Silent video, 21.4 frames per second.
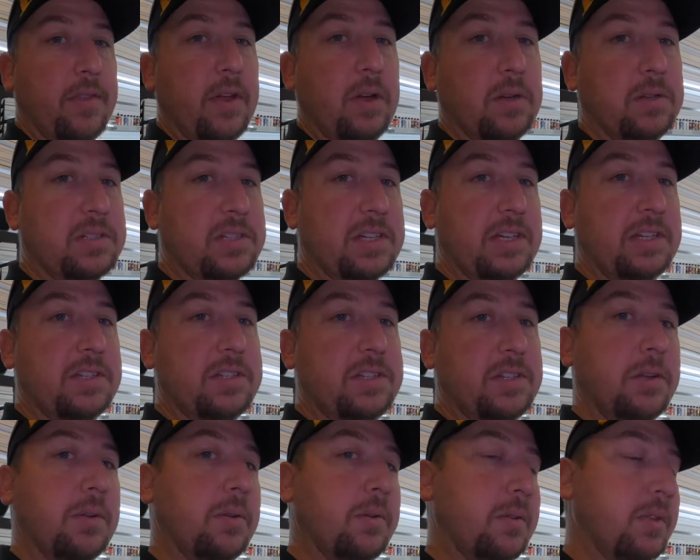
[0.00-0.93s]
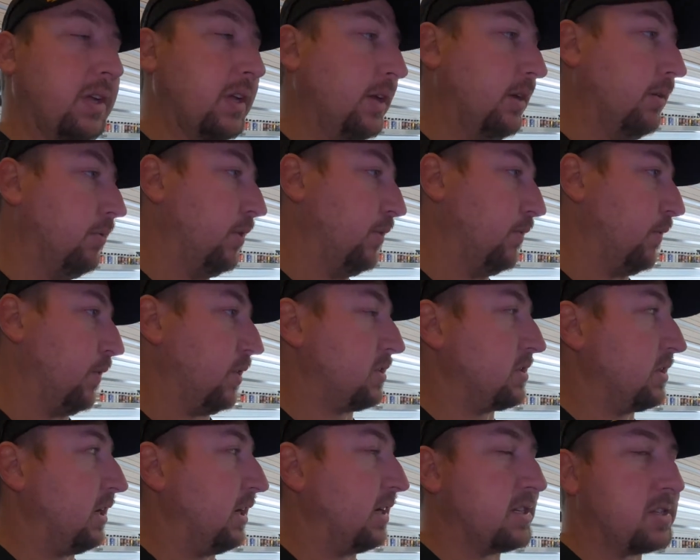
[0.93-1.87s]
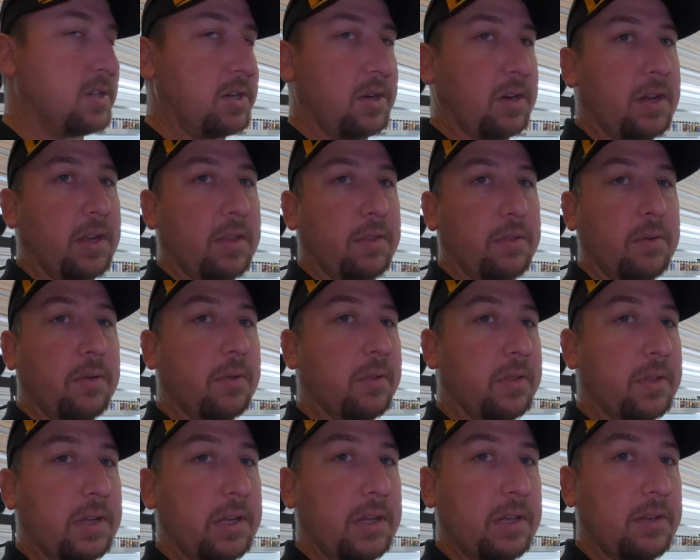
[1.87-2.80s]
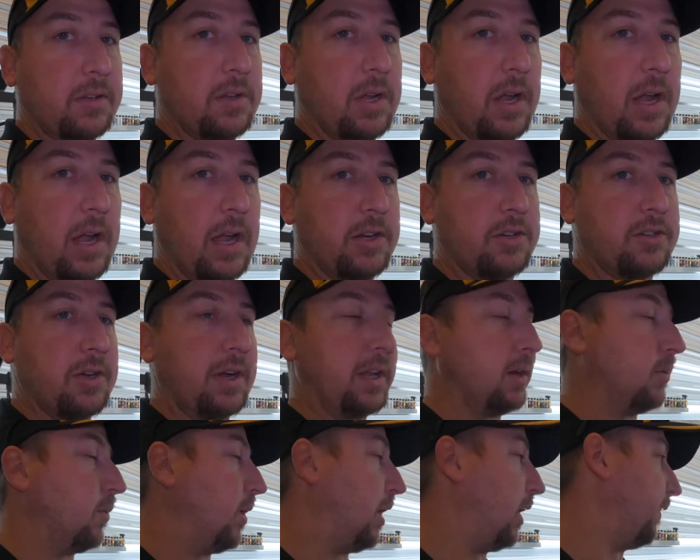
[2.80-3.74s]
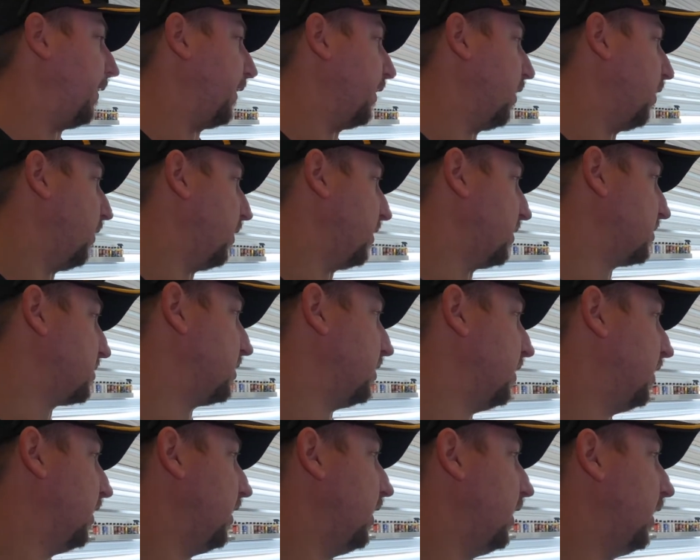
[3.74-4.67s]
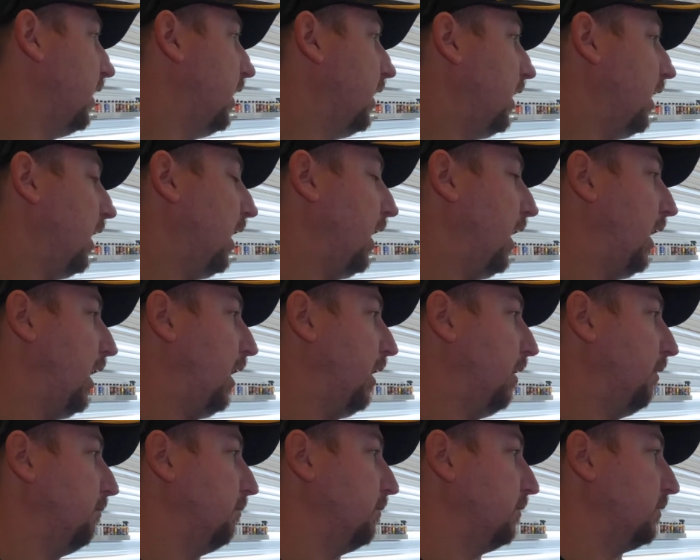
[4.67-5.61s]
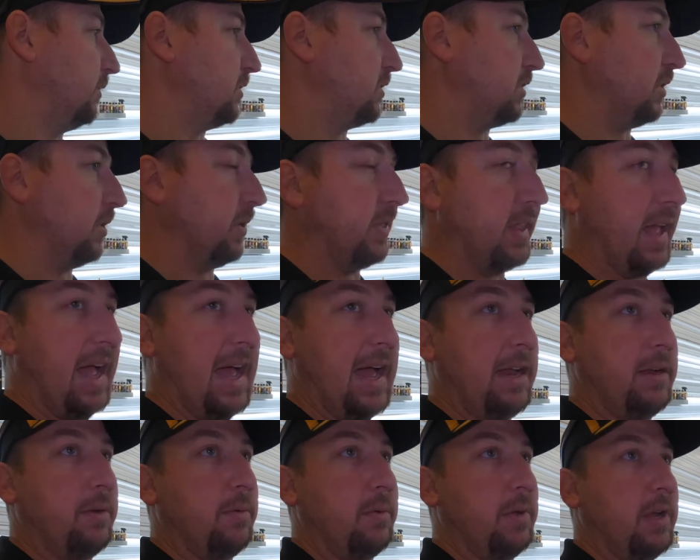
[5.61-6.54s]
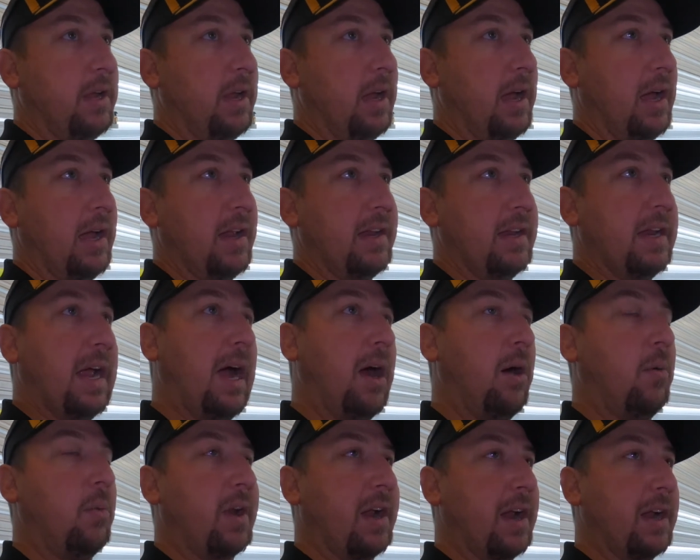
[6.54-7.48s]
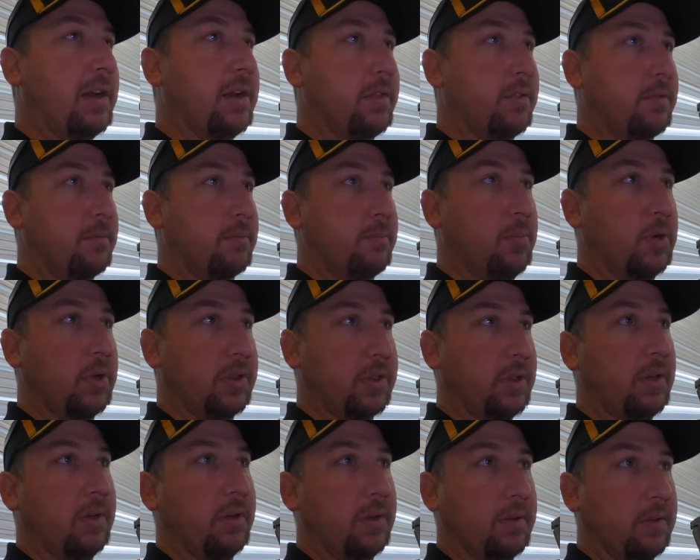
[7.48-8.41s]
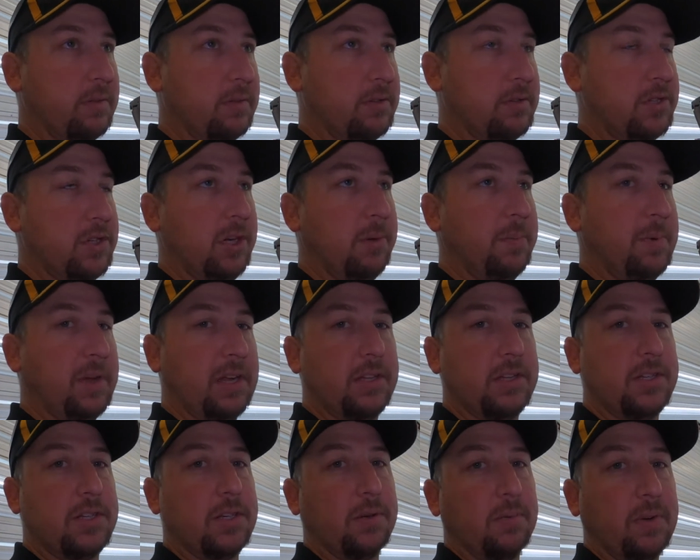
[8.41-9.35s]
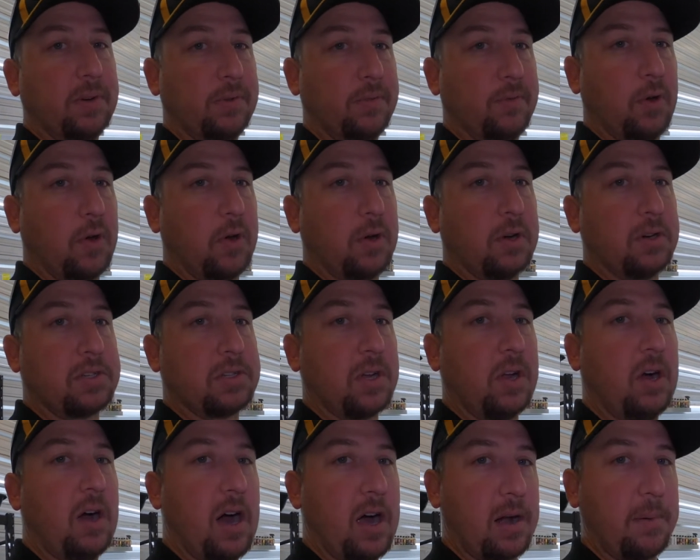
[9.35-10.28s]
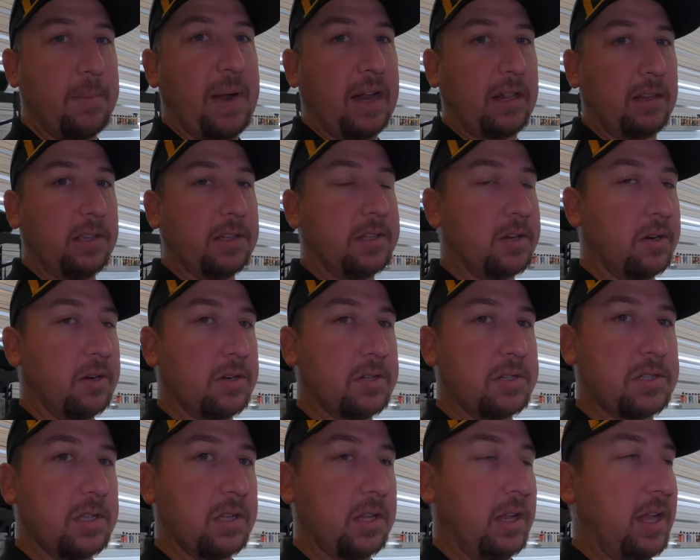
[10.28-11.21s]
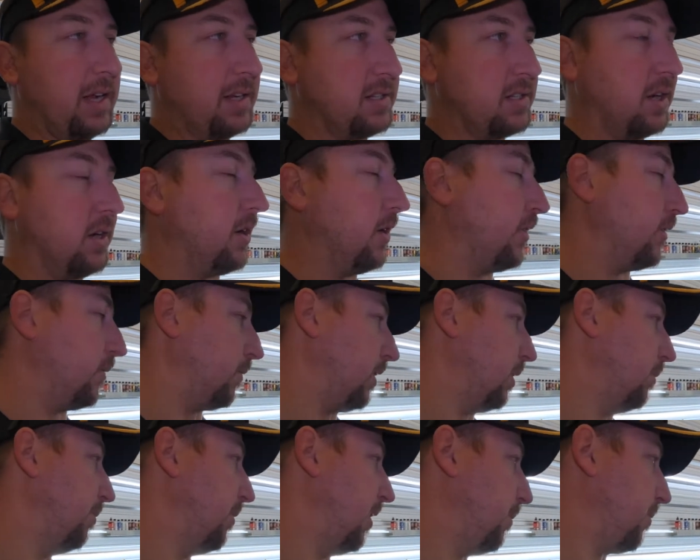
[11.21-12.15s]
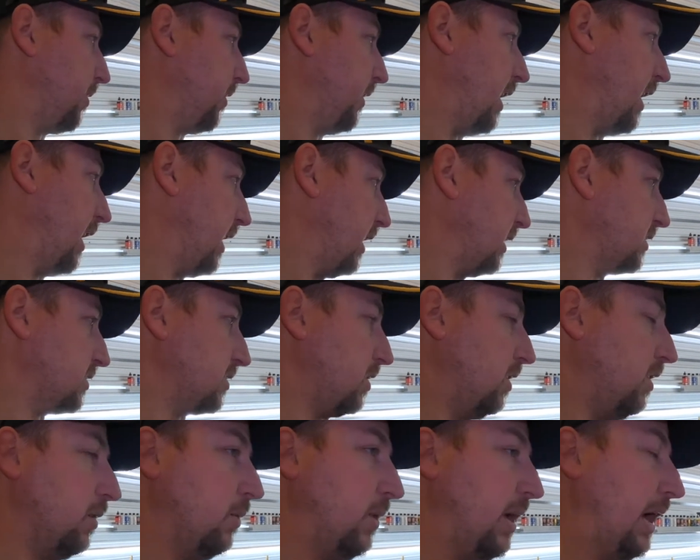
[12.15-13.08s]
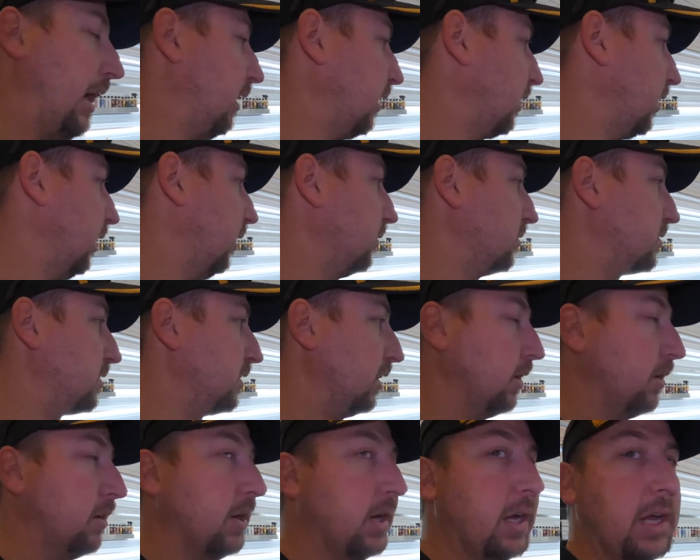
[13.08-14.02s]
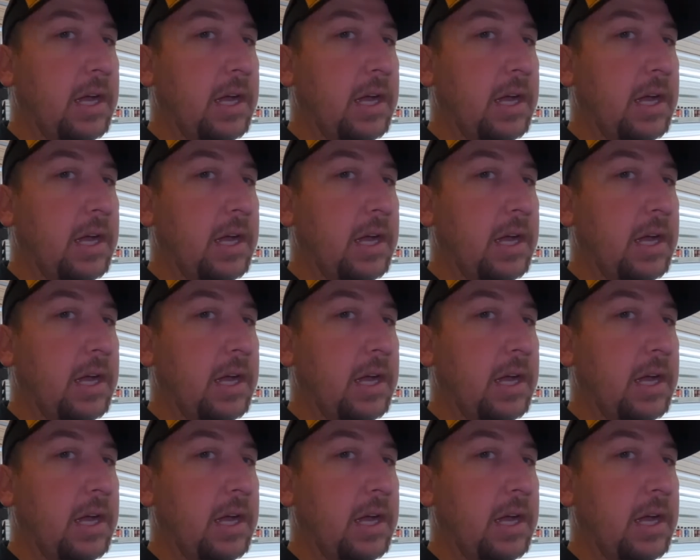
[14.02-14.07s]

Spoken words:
those into the reverse light circuit through the trailer wiring harness. So that now when I put the Jeep into reverse, automatically turns the lights on the rear bumper that I installed a while ago. So